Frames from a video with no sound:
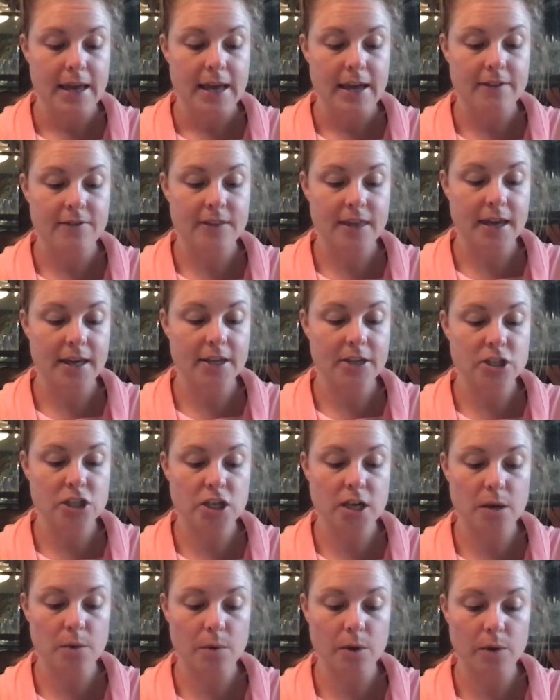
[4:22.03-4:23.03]
If they could
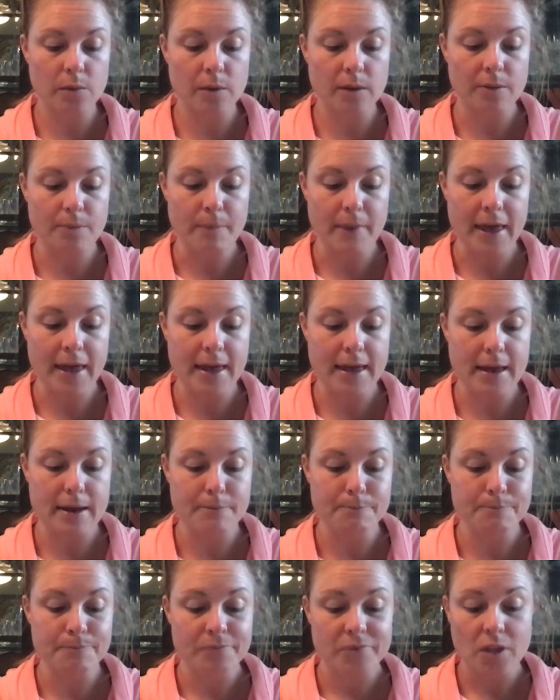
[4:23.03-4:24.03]
share work with
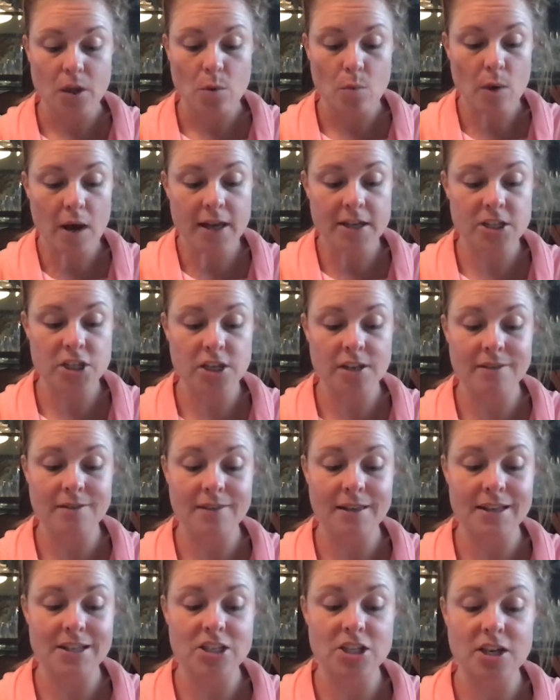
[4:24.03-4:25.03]
men, why shouldn't
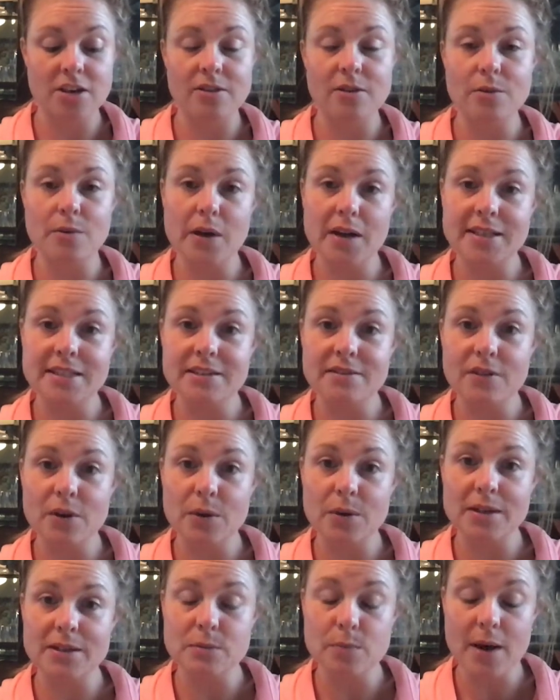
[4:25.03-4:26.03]
they share the right to
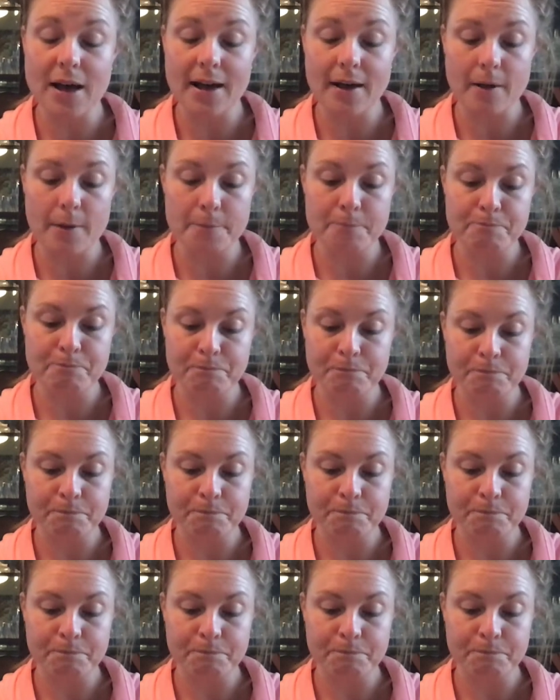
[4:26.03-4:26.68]
vote as well?